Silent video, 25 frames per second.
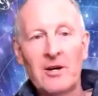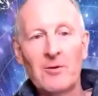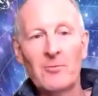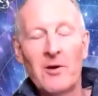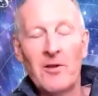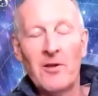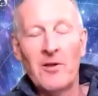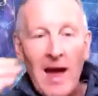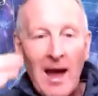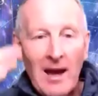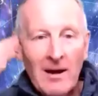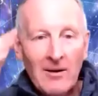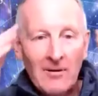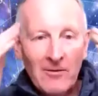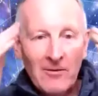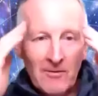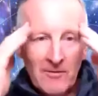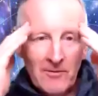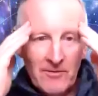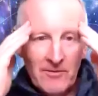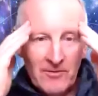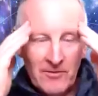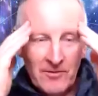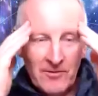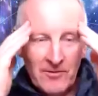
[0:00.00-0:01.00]
without
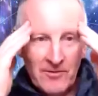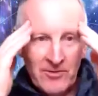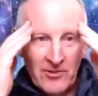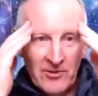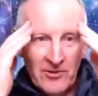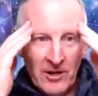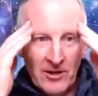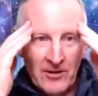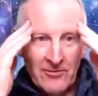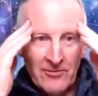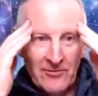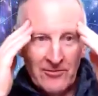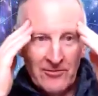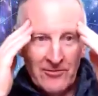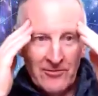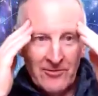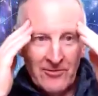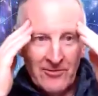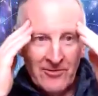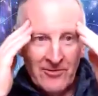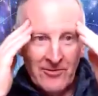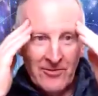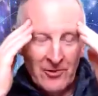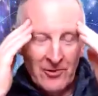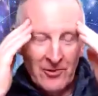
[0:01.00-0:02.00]
sort of
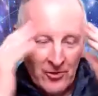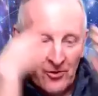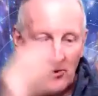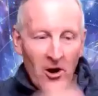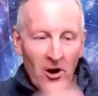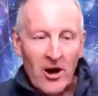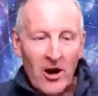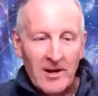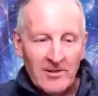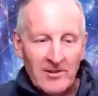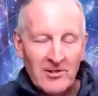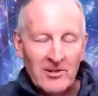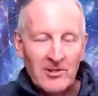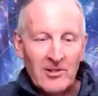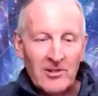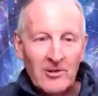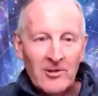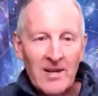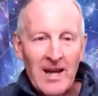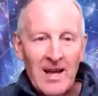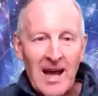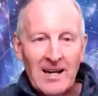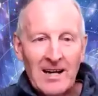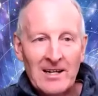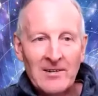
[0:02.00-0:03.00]
trying to do
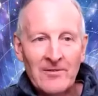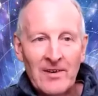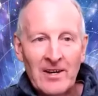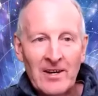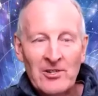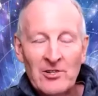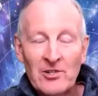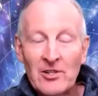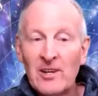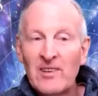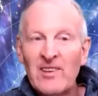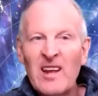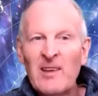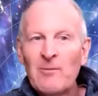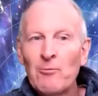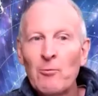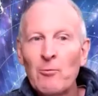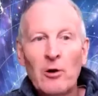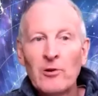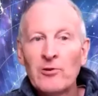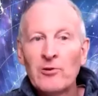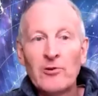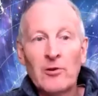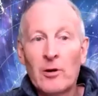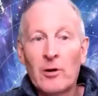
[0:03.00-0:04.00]
the activation and then
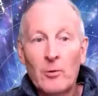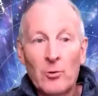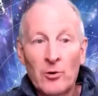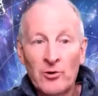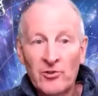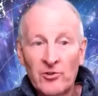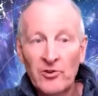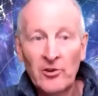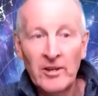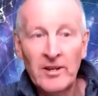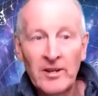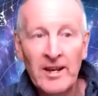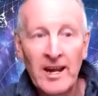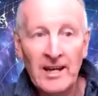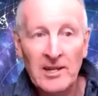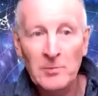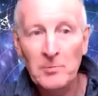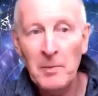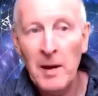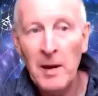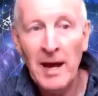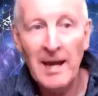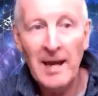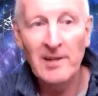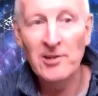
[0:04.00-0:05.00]
wondering, oh, what's on the next
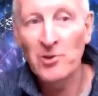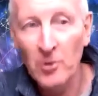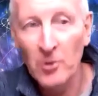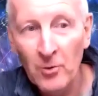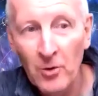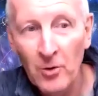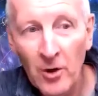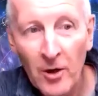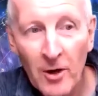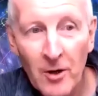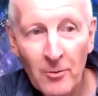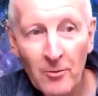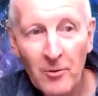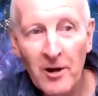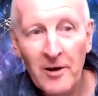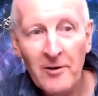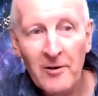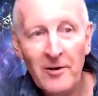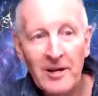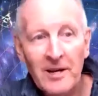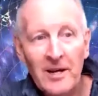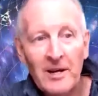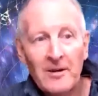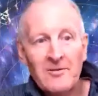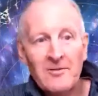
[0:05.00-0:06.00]
page, or where
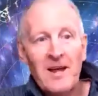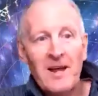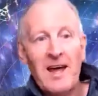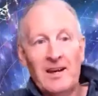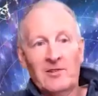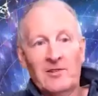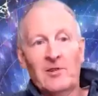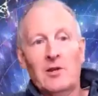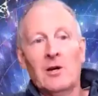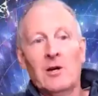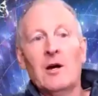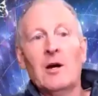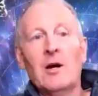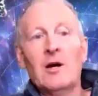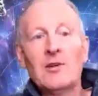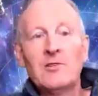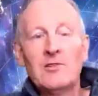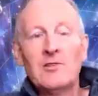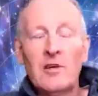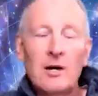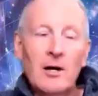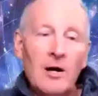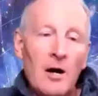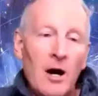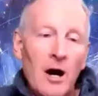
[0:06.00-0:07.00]
do I go next?
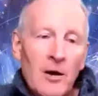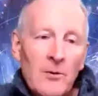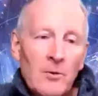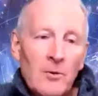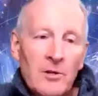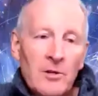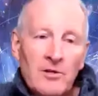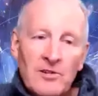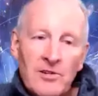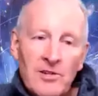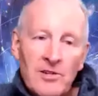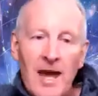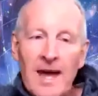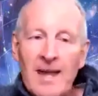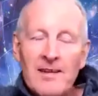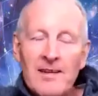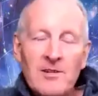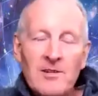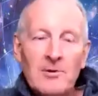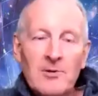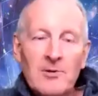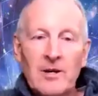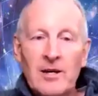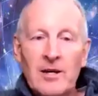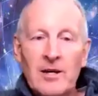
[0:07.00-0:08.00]
So I would
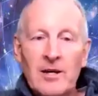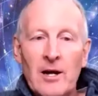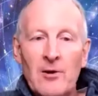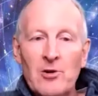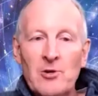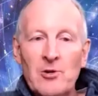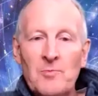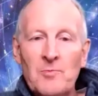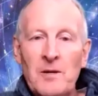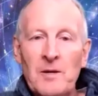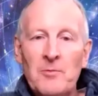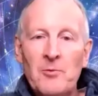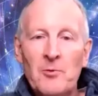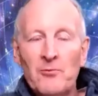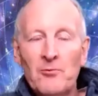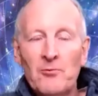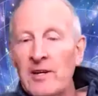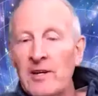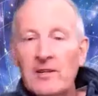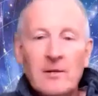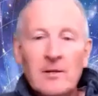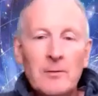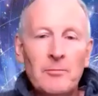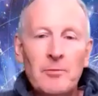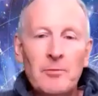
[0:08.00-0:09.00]
tend to encourage people,
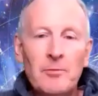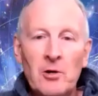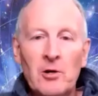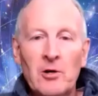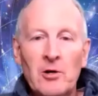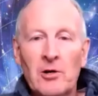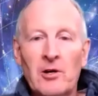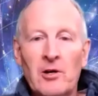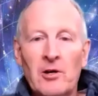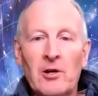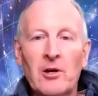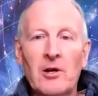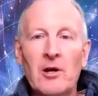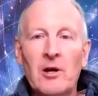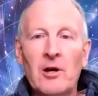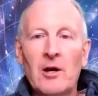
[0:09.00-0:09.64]
read the book,